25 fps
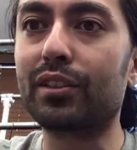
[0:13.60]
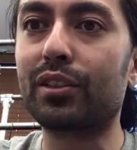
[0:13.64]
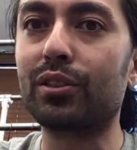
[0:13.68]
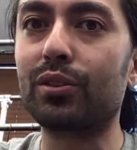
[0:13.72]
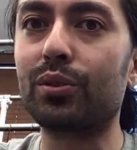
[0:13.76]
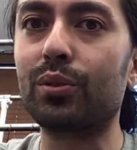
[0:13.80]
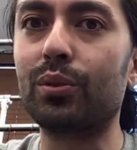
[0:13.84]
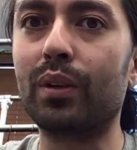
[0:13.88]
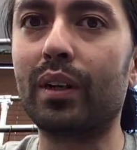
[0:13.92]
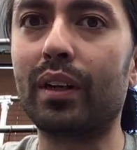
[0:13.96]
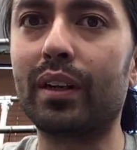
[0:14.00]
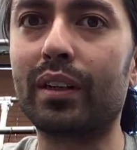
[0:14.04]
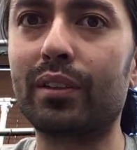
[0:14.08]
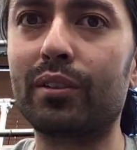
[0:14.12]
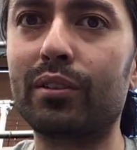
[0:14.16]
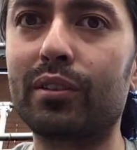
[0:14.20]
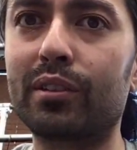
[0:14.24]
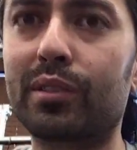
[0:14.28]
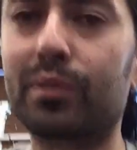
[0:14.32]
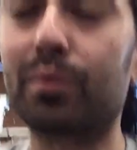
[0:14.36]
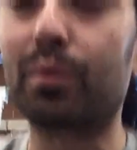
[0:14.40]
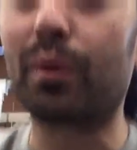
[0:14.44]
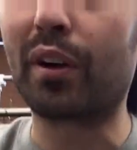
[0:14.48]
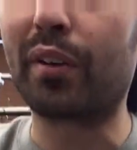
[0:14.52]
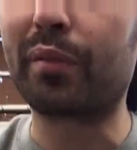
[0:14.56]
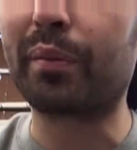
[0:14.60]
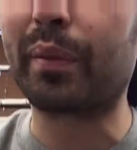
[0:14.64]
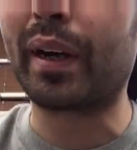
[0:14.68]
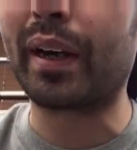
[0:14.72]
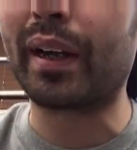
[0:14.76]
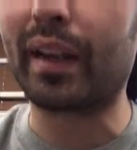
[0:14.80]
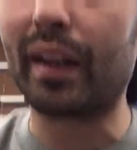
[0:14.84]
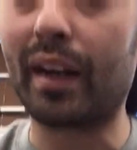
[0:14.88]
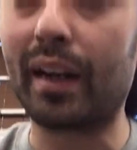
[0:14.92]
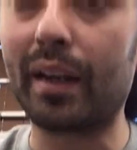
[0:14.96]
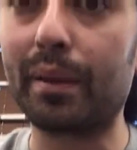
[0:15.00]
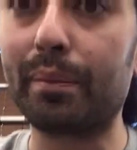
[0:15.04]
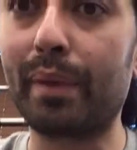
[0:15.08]
to uh, use one of my
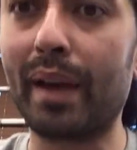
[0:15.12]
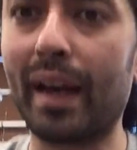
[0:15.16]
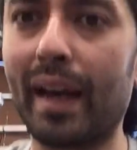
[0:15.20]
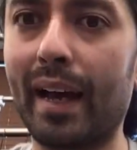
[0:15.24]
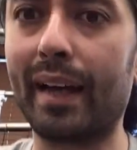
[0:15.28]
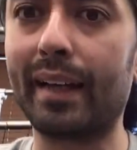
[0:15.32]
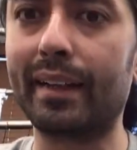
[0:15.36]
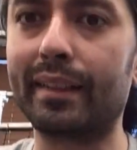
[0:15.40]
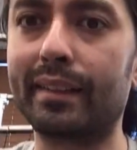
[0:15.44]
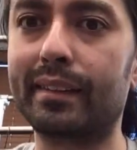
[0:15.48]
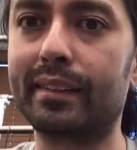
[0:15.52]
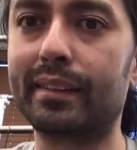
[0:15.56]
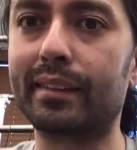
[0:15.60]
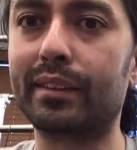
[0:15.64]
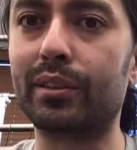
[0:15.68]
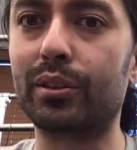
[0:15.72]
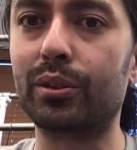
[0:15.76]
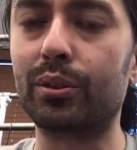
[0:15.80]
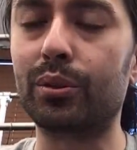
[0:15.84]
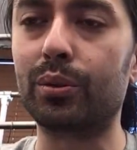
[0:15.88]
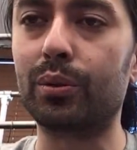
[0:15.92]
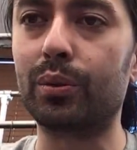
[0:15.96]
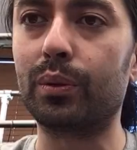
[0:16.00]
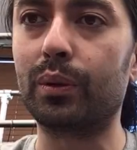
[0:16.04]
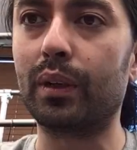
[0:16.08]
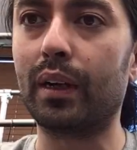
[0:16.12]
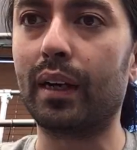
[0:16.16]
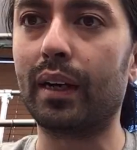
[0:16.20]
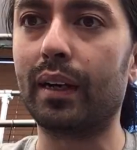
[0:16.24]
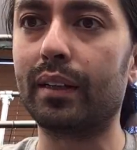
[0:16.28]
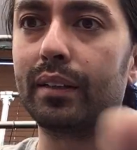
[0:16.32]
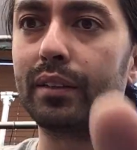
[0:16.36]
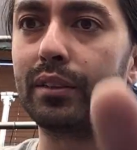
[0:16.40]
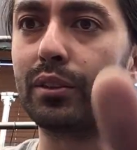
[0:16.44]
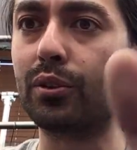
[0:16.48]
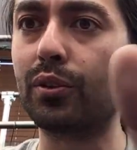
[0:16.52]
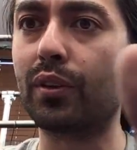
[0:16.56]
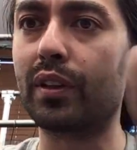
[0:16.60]
iPads to uh,
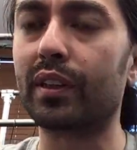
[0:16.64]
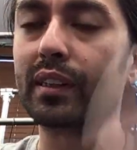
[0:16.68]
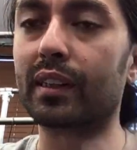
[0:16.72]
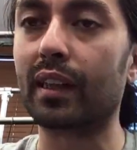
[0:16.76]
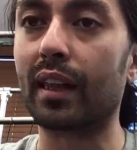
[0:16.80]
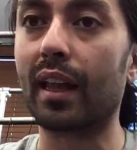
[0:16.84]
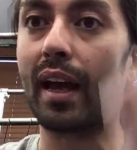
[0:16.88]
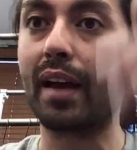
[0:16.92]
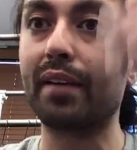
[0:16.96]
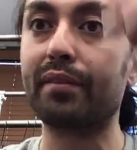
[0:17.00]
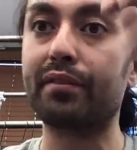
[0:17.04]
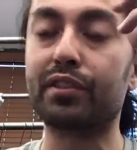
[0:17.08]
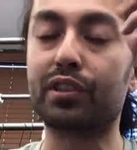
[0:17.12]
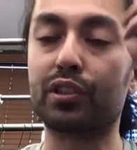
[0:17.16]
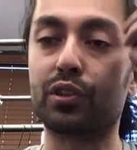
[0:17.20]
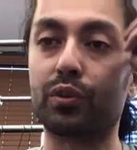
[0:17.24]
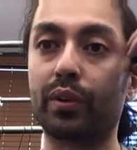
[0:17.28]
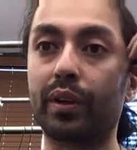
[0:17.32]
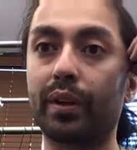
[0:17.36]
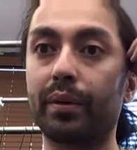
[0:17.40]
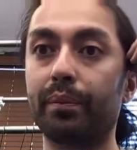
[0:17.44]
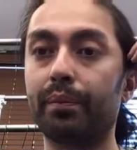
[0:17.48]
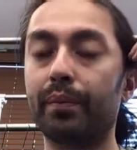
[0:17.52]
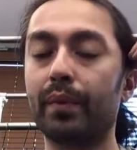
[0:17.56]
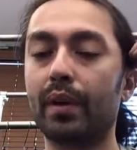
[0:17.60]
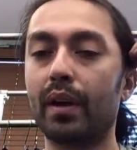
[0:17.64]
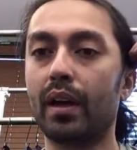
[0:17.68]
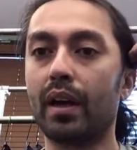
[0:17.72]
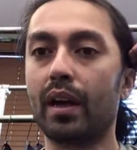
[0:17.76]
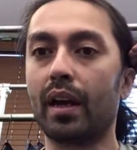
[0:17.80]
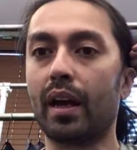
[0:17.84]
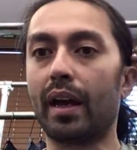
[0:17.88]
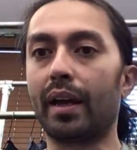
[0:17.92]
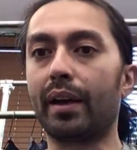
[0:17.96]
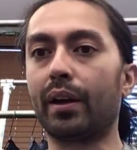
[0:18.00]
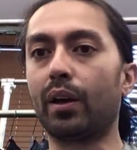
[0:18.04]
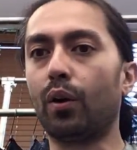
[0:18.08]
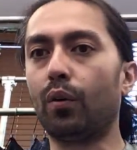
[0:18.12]
do this live stream,
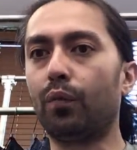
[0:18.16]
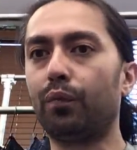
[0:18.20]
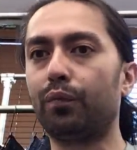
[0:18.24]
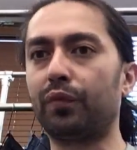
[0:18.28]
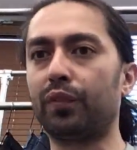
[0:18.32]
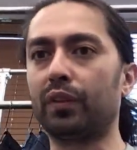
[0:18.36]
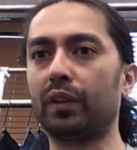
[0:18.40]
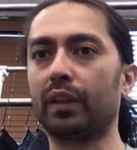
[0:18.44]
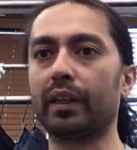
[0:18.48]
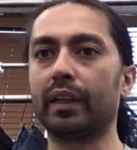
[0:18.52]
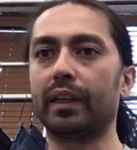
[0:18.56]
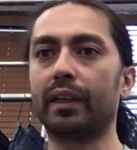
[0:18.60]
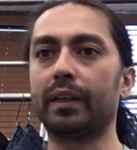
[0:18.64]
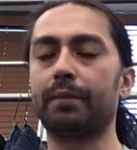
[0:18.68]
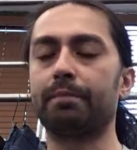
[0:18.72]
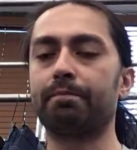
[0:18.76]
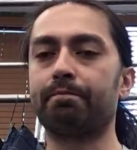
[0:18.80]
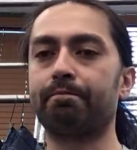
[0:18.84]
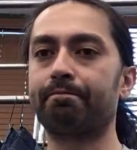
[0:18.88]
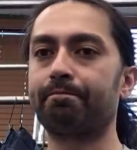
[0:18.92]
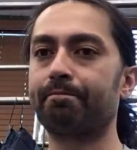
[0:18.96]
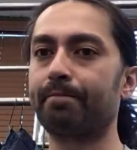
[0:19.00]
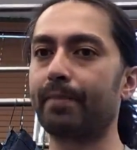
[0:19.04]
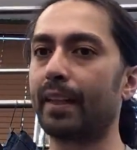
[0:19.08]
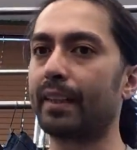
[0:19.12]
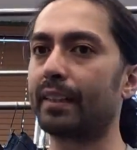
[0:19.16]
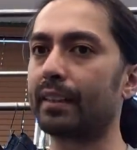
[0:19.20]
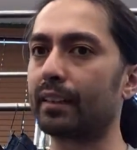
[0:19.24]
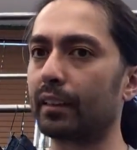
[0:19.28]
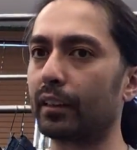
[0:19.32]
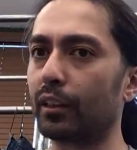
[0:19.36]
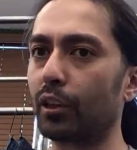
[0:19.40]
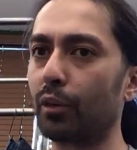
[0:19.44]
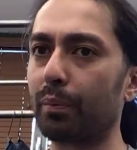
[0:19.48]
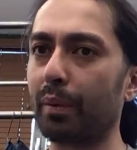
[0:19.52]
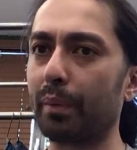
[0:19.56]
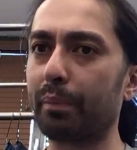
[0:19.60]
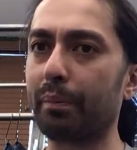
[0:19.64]
and hopefully it's a
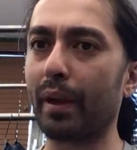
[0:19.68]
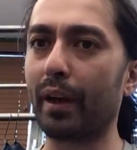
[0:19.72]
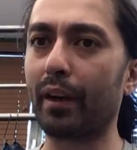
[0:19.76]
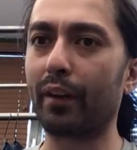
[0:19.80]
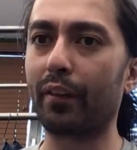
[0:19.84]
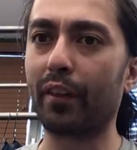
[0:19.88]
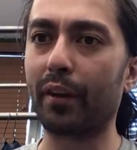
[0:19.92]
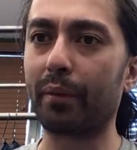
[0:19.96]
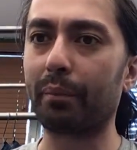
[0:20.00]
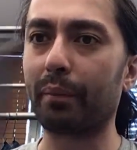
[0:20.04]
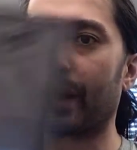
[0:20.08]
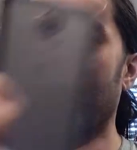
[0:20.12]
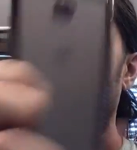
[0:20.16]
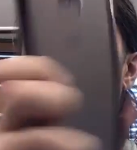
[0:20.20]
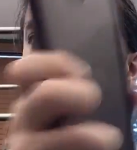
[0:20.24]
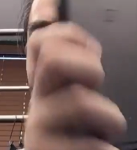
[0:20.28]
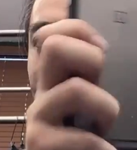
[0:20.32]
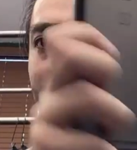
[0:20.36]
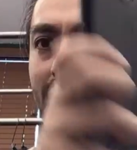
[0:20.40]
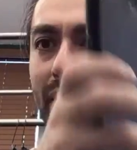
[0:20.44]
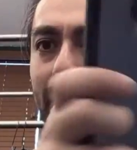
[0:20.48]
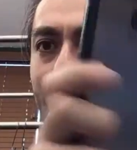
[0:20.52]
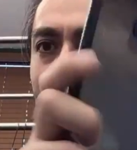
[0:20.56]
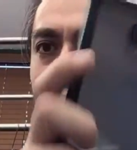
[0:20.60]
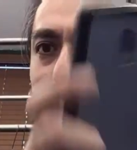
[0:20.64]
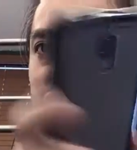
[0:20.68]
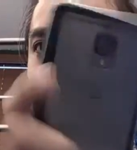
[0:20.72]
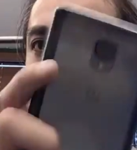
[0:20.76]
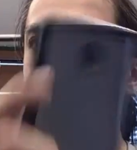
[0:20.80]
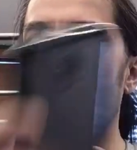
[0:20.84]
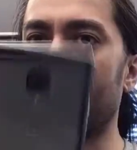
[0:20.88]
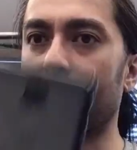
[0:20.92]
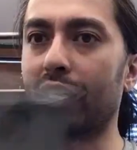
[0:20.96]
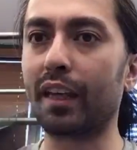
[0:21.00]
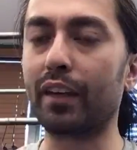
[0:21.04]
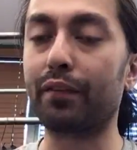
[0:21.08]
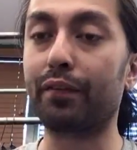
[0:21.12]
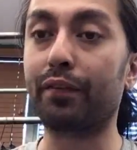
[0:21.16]
little bit better than my, my
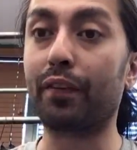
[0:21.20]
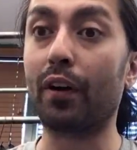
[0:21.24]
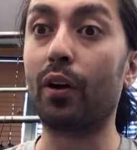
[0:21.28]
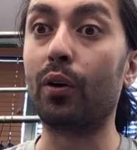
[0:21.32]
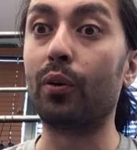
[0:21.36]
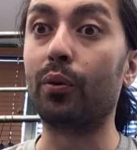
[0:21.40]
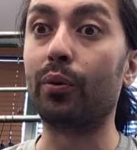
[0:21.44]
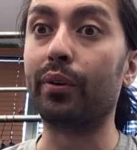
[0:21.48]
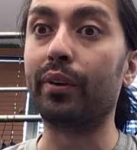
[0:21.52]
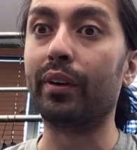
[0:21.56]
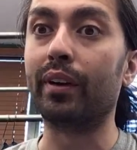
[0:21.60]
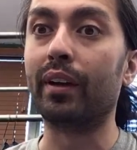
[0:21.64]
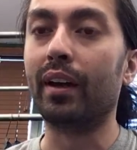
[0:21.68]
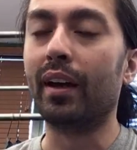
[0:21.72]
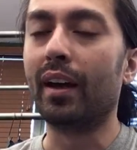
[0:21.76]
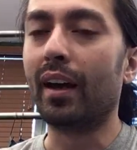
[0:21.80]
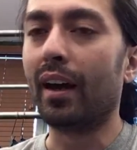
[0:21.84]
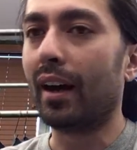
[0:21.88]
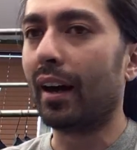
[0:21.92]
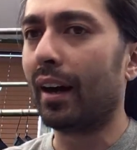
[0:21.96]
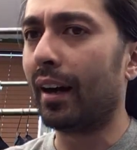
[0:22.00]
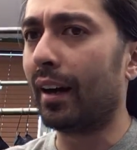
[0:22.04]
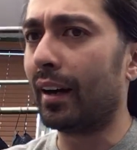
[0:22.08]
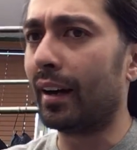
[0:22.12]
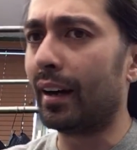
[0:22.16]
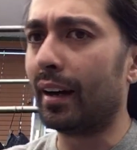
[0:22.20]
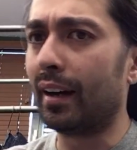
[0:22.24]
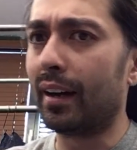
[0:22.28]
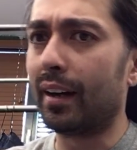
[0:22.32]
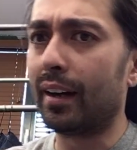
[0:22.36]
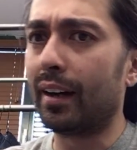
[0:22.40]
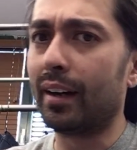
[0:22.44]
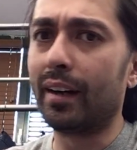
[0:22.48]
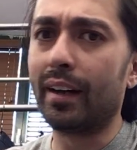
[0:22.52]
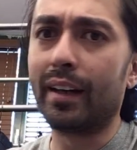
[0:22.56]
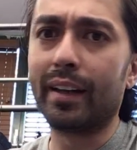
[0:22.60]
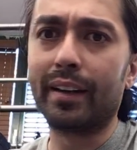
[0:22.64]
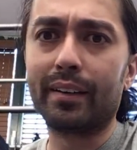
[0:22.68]
shaky phone,
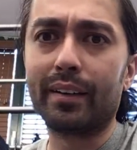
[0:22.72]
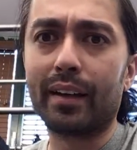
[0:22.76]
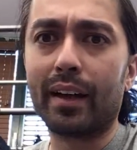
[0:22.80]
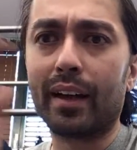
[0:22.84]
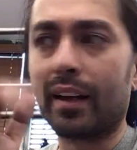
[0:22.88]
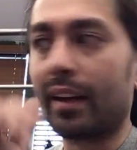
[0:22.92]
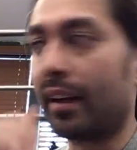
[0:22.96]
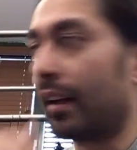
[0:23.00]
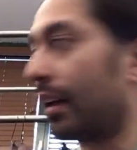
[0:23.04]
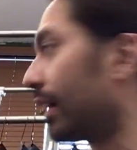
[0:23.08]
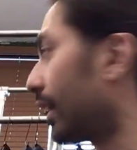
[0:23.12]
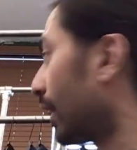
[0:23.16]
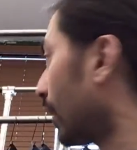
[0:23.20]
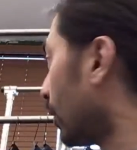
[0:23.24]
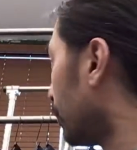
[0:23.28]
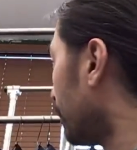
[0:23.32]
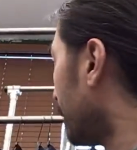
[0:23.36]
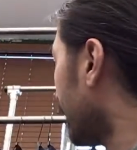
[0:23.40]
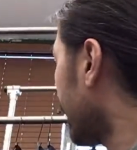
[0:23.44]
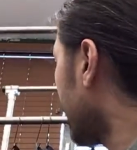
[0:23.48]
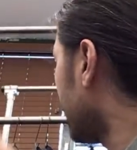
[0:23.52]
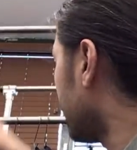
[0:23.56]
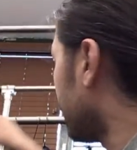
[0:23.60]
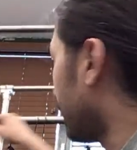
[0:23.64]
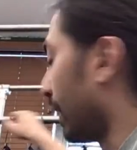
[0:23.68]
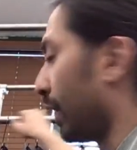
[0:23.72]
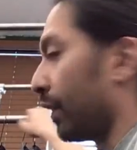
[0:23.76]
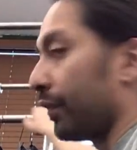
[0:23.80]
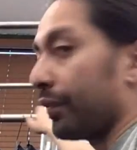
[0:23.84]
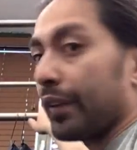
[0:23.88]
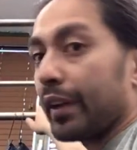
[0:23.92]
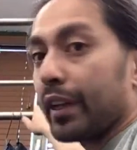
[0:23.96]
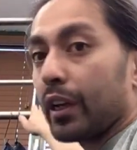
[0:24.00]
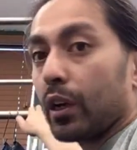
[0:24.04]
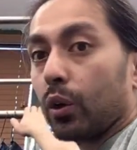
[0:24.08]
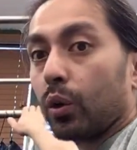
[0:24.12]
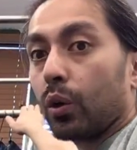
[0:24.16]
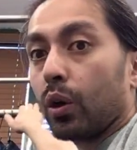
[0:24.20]
uh, and, I, and I hope I get better
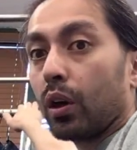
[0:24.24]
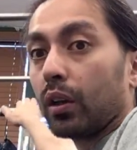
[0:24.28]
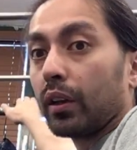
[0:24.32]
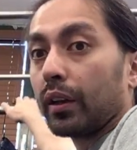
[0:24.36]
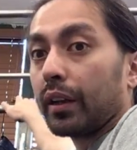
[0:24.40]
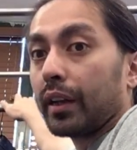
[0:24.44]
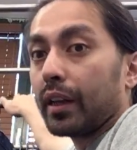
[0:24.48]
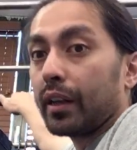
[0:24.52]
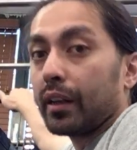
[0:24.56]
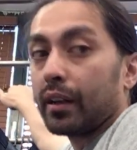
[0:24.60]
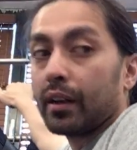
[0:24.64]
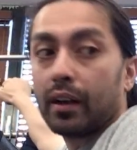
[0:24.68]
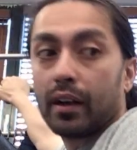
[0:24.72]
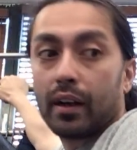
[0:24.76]
video quality.